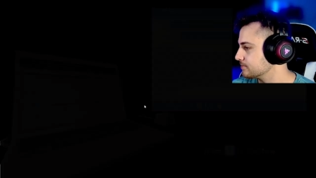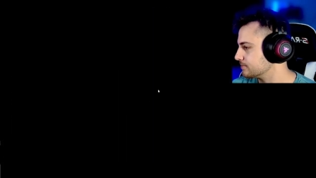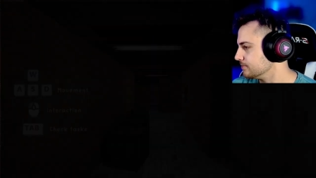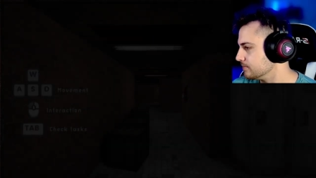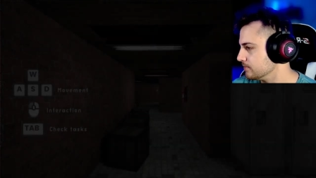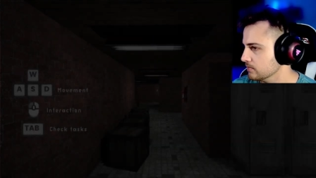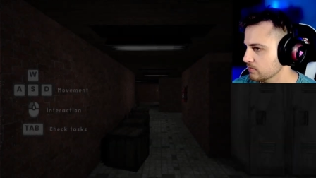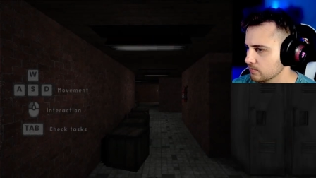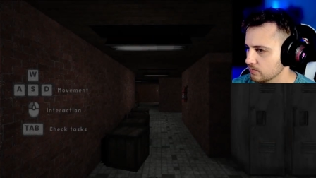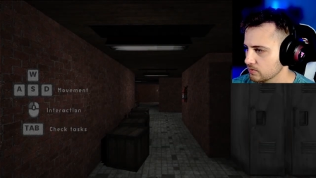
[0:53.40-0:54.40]

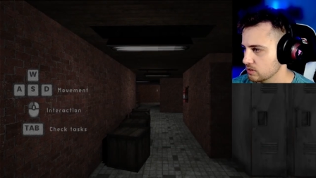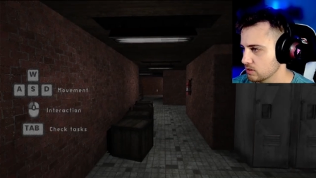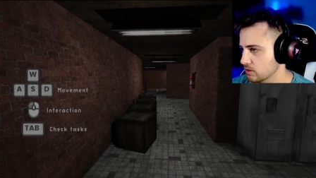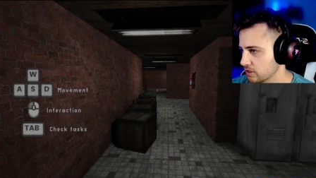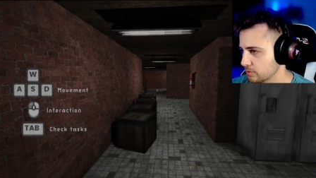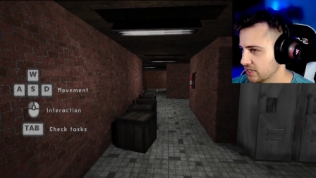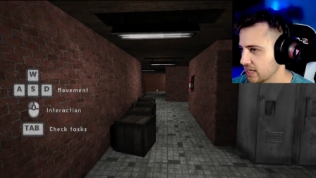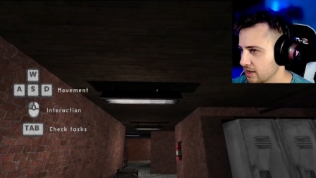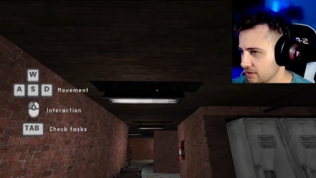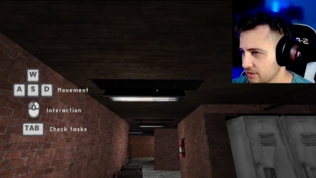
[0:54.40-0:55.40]
Okay, we're
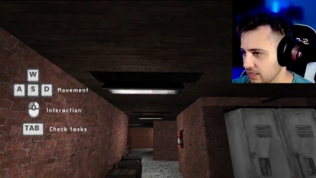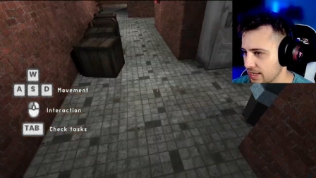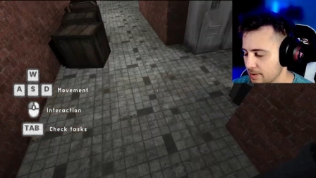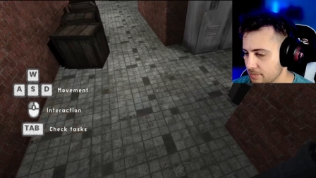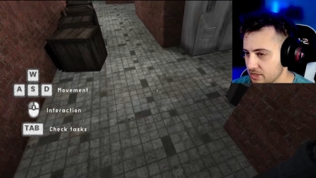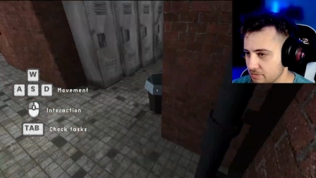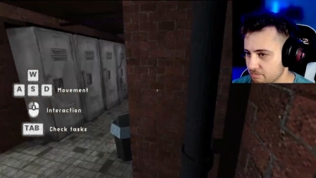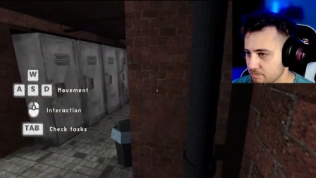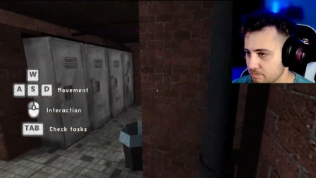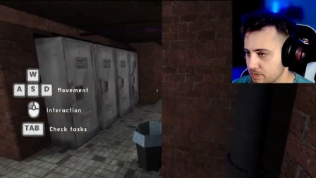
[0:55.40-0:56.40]
down in the lab in the
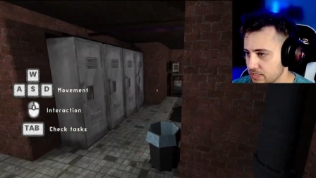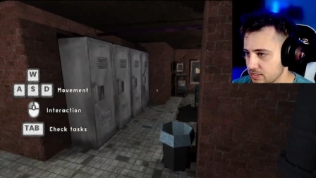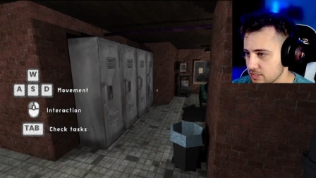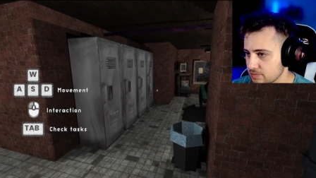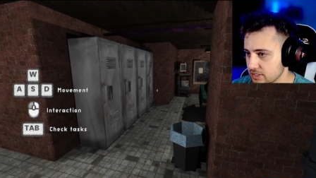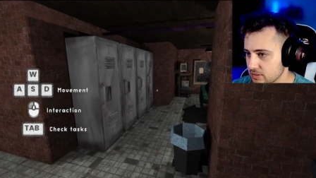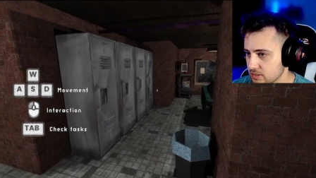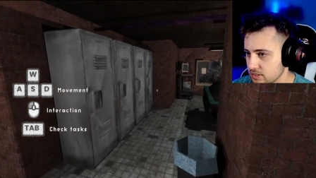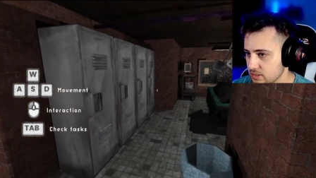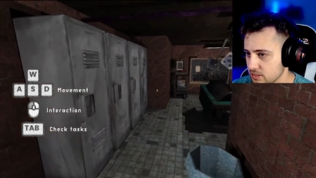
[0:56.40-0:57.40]
basement.